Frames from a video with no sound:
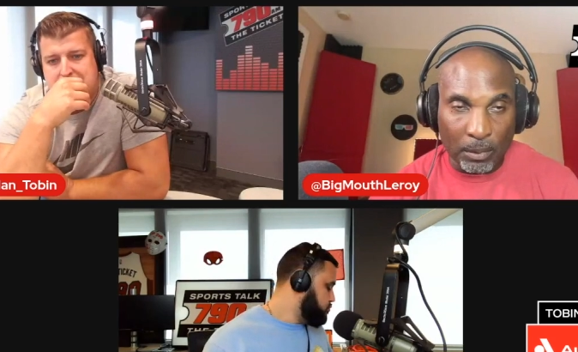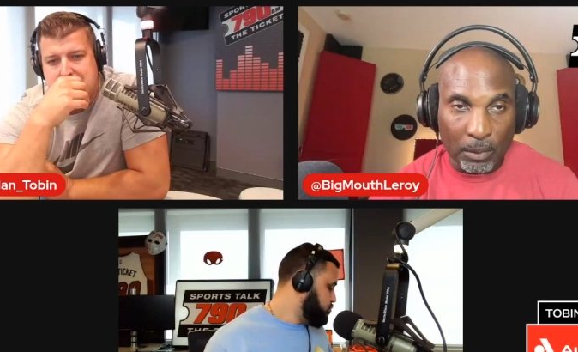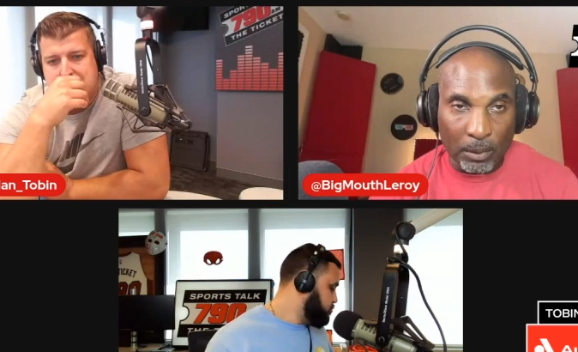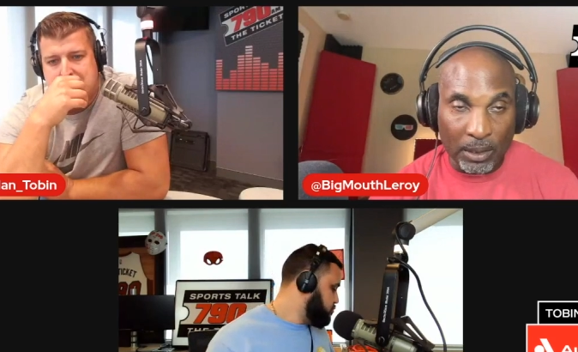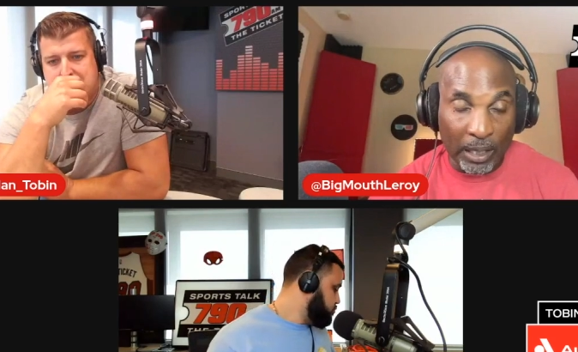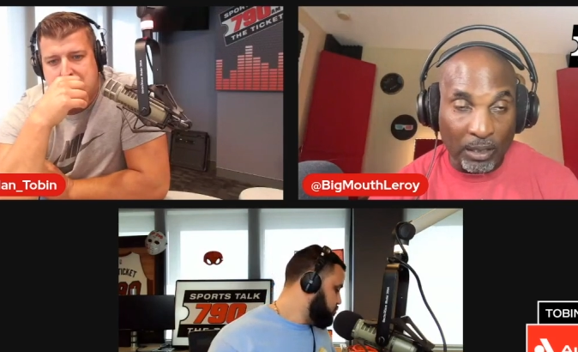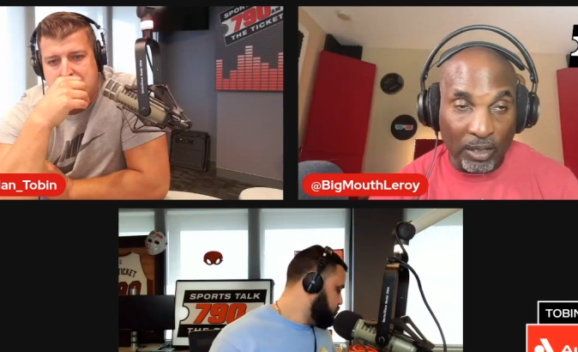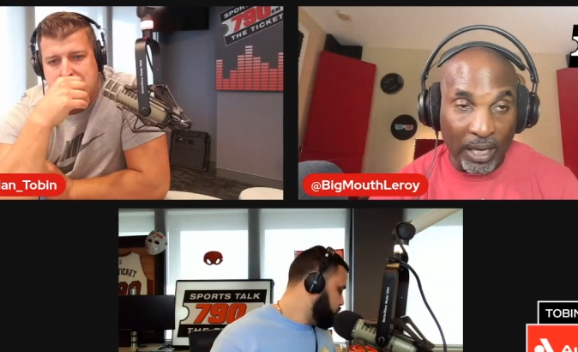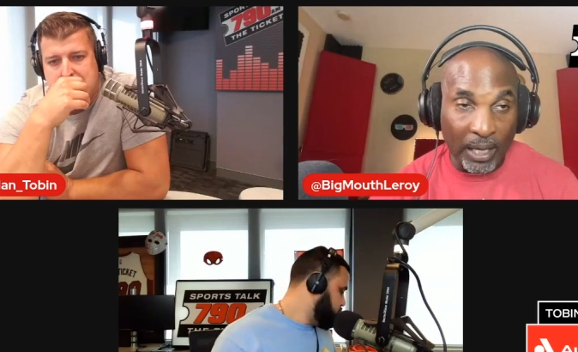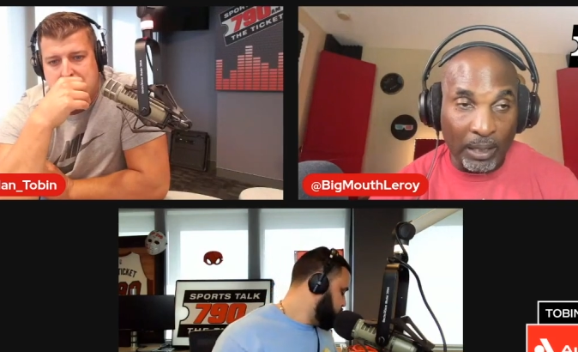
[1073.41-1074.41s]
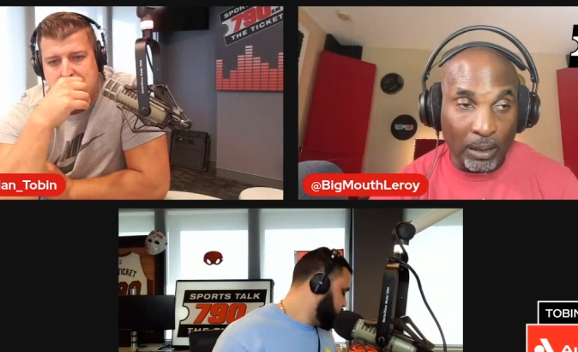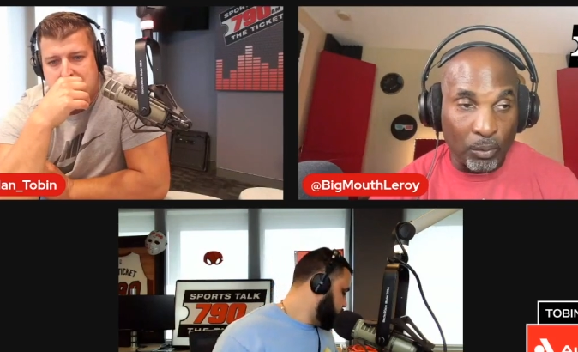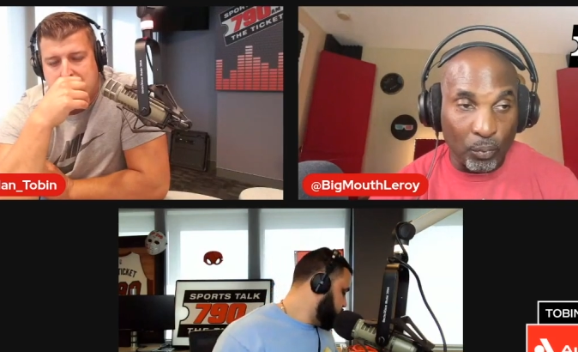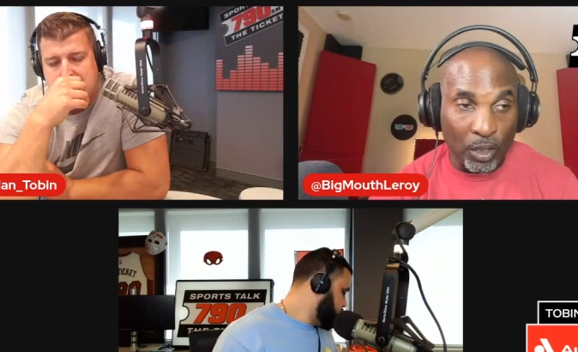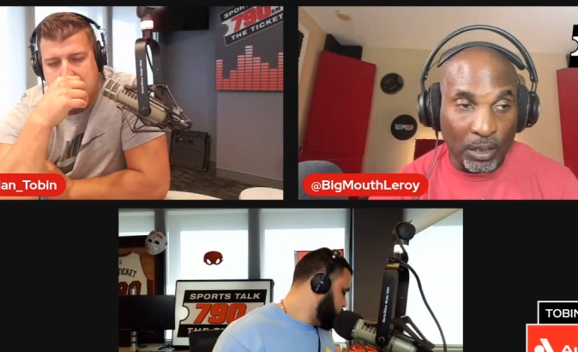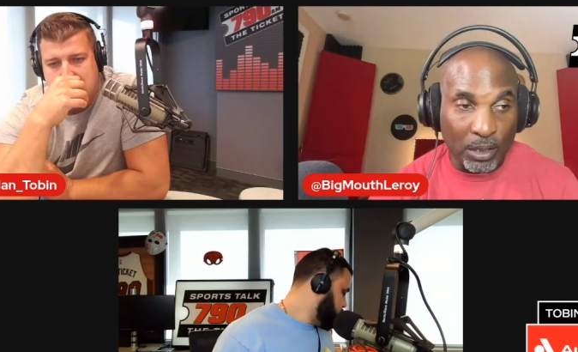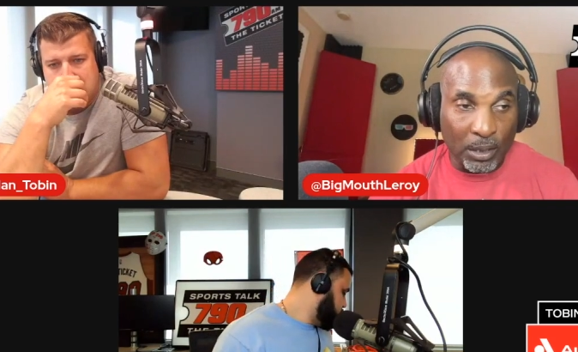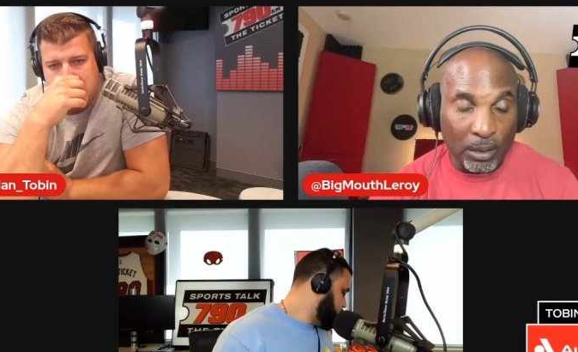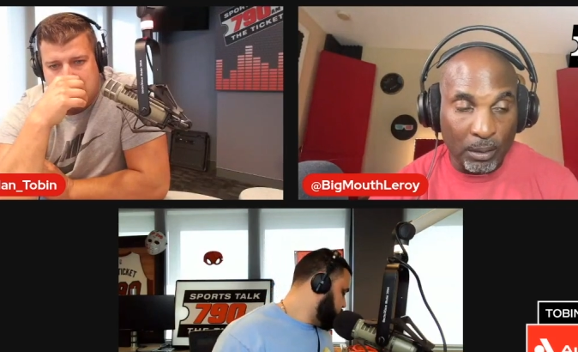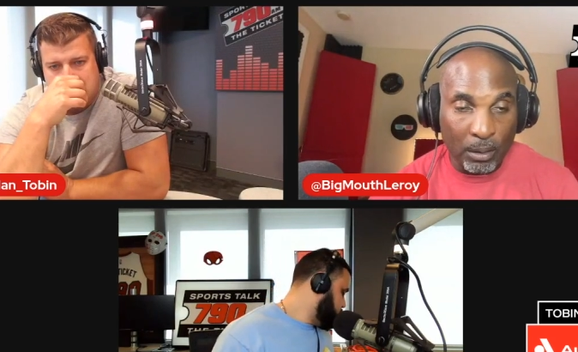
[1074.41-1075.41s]
Speaker 1: DeAndre Ayton, which
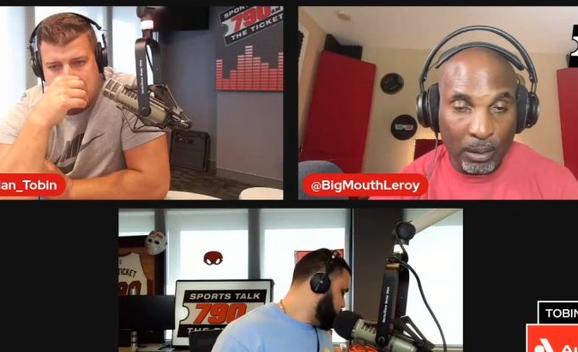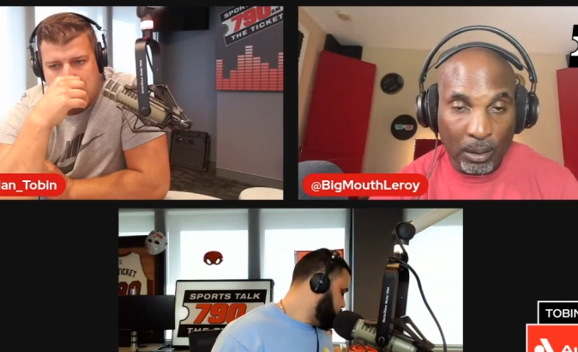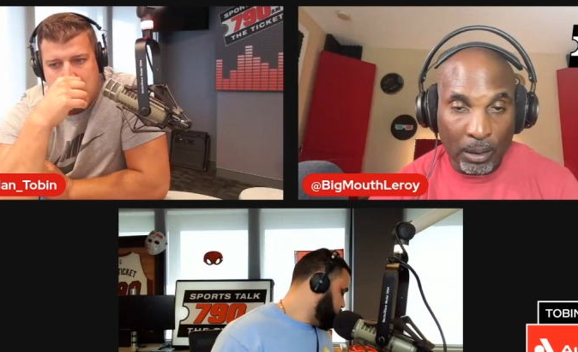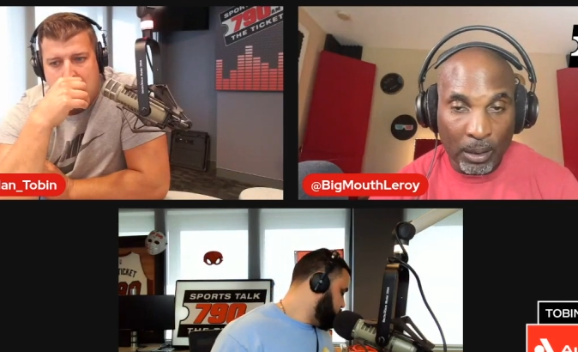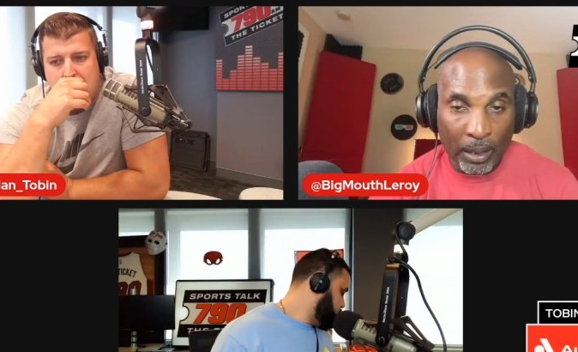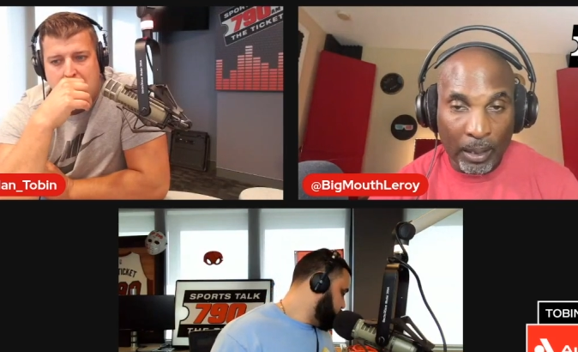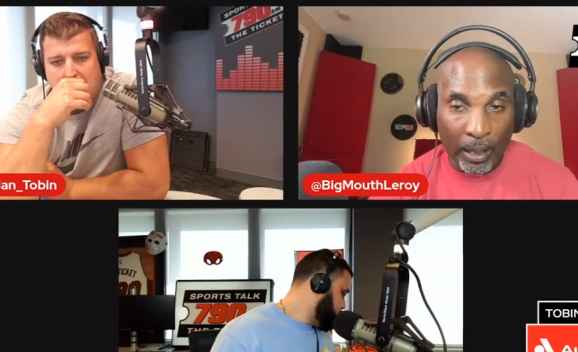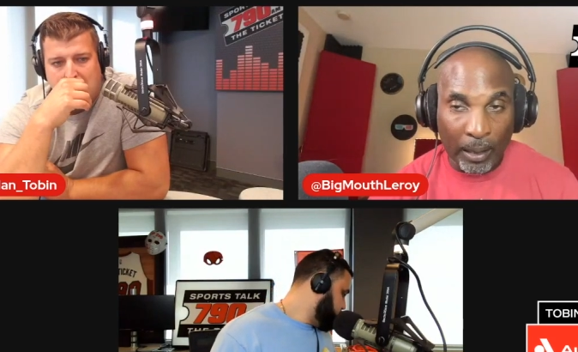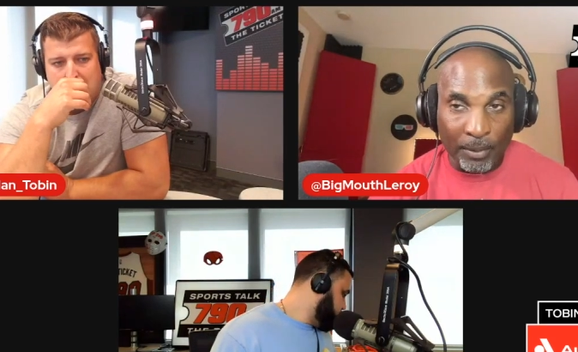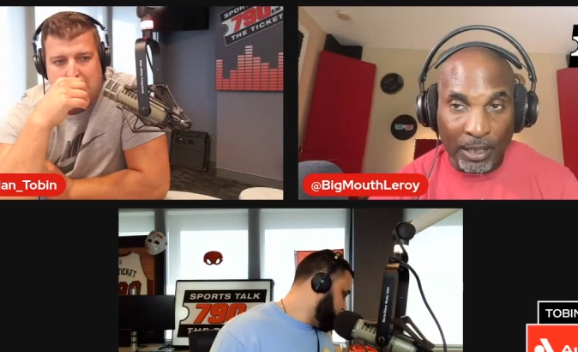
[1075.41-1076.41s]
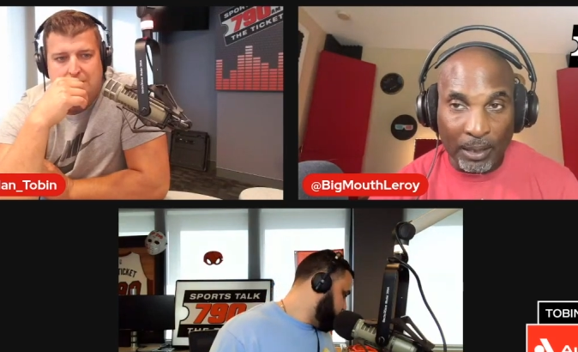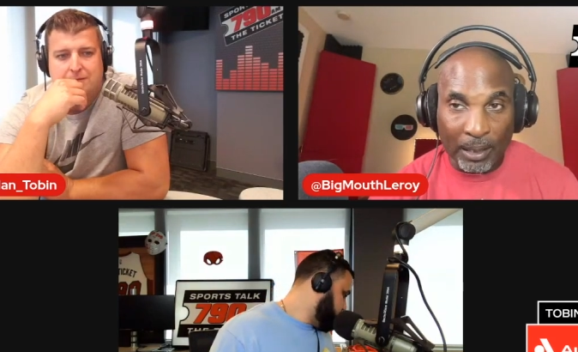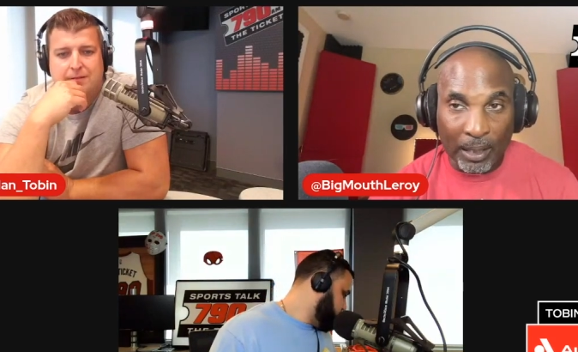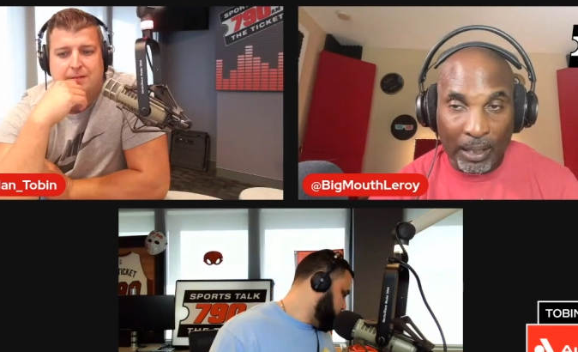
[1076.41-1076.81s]
I mean,